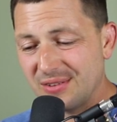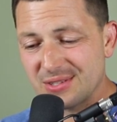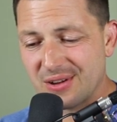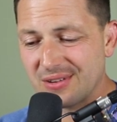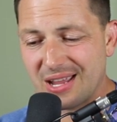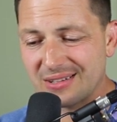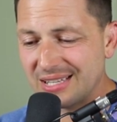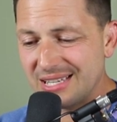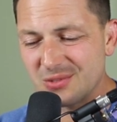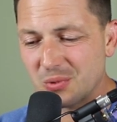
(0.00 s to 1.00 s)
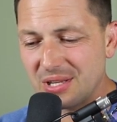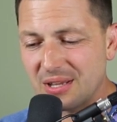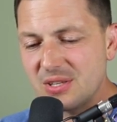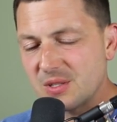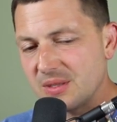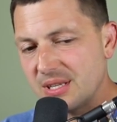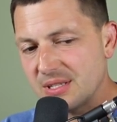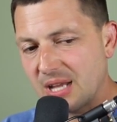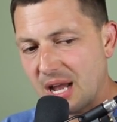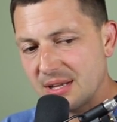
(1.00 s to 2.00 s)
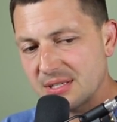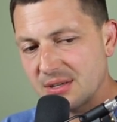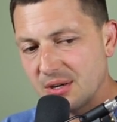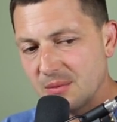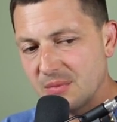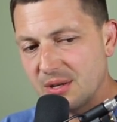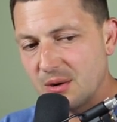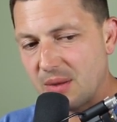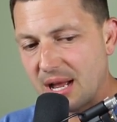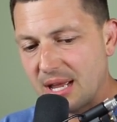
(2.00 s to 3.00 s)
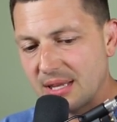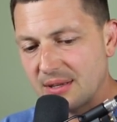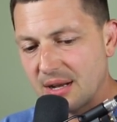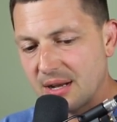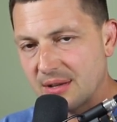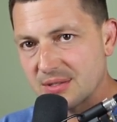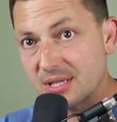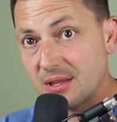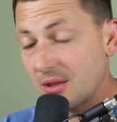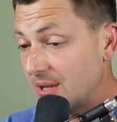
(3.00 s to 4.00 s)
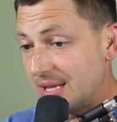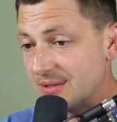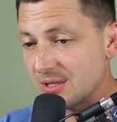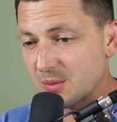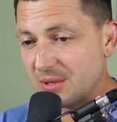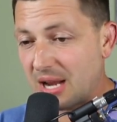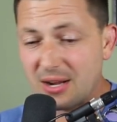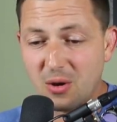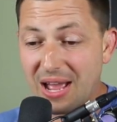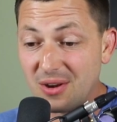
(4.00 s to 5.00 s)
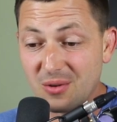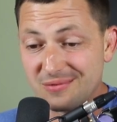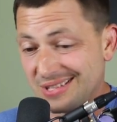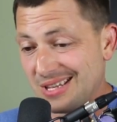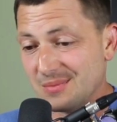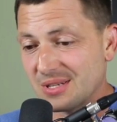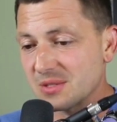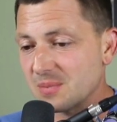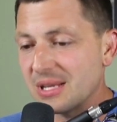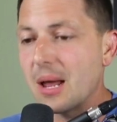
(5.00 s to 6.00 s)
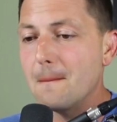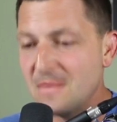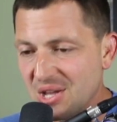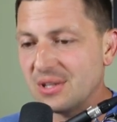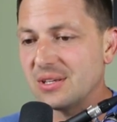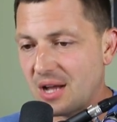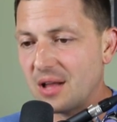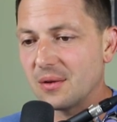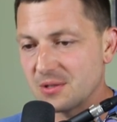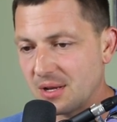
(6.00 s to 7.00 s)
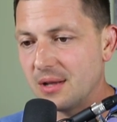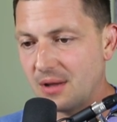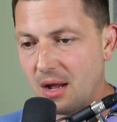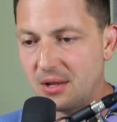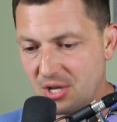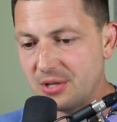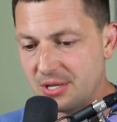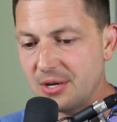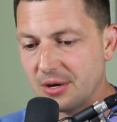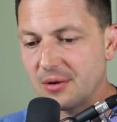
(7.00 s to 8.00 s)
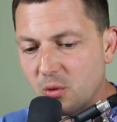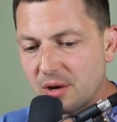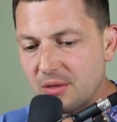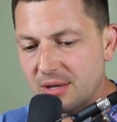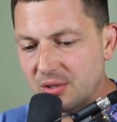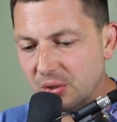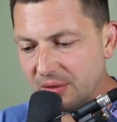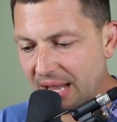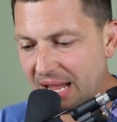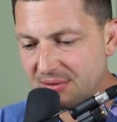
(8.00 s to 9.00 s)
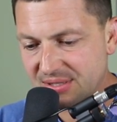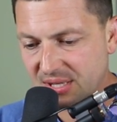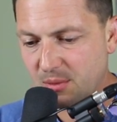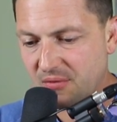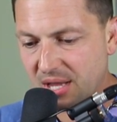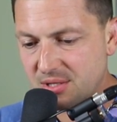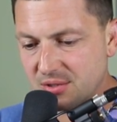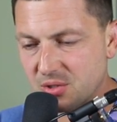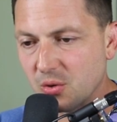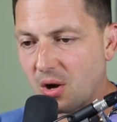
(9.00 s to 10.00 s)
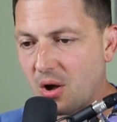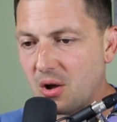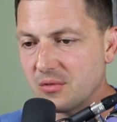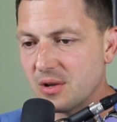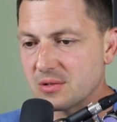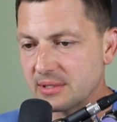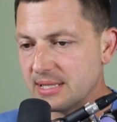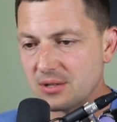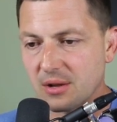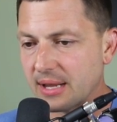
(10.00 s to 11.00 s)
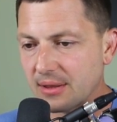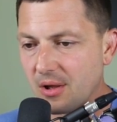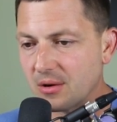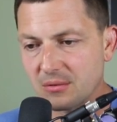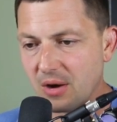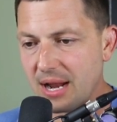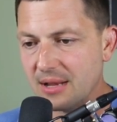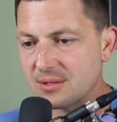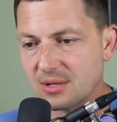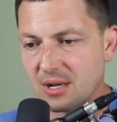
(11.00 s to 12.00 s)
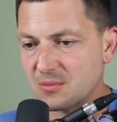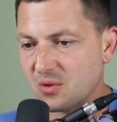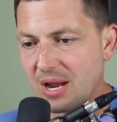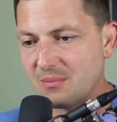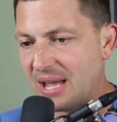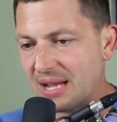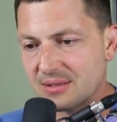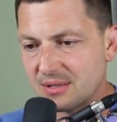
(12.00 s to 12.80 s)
if it's online leads, what do you, these these guys that are that are buying uh, Zillow leads and spend? I know I know teams that spend a million dollars a year. And what are they doing? They have a team of agents who call those leads all day long, right? So it comes right back